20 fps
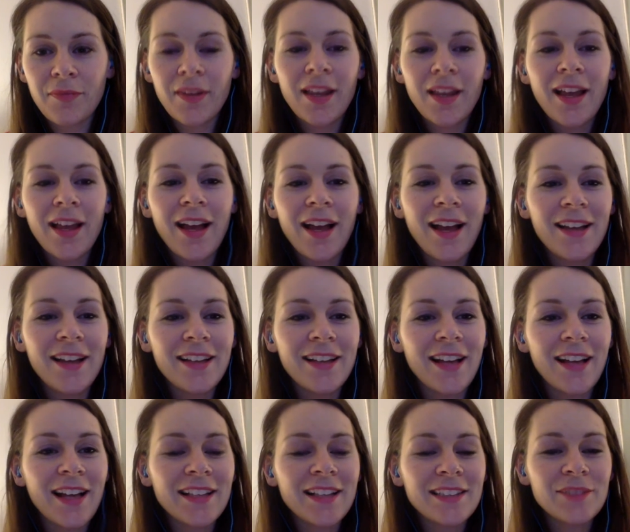Hi guys.
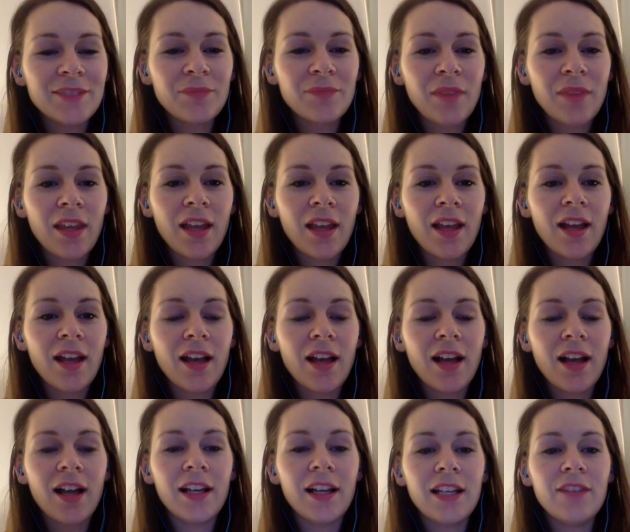
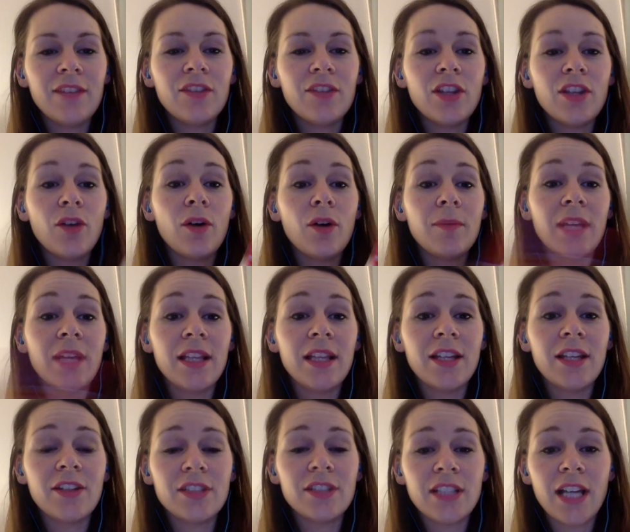Even though I'm not there today,